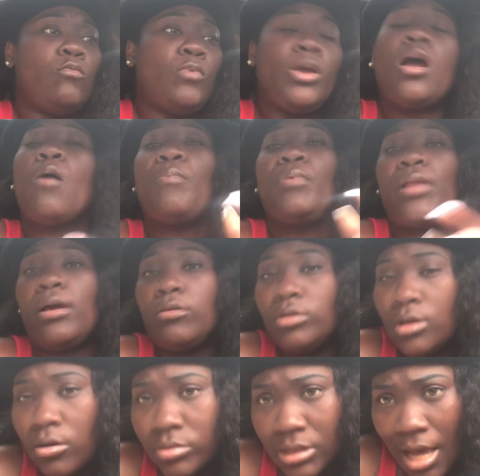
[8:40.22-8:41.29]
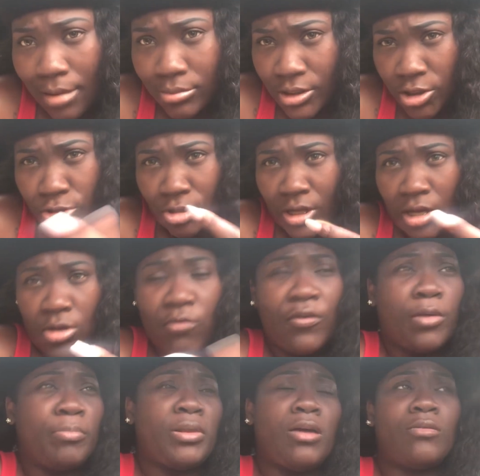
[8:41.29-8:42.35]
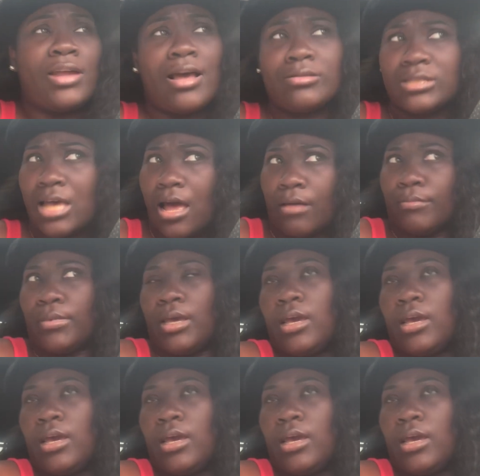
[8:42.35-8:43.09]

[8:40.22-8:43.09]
We gonna play on your top since you think you finna play on our top.